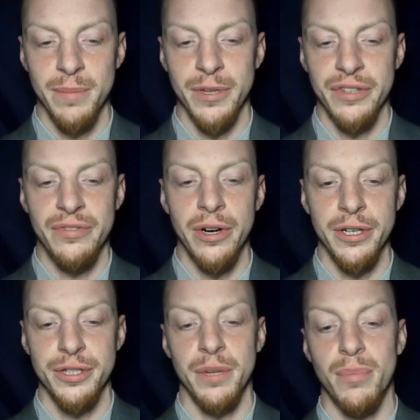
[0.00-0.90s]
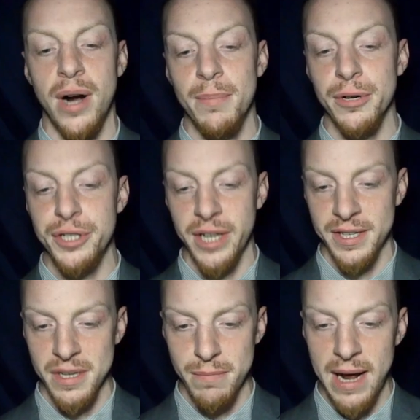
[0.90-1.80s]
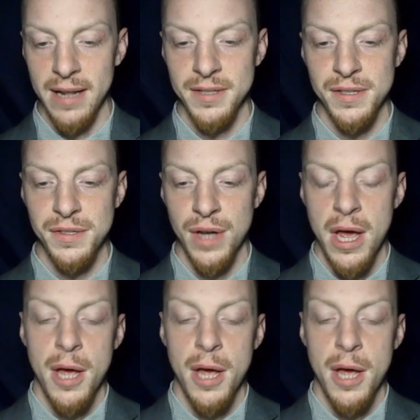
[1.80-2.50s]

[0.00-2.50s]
Must Furnish the Proper Checks and Balances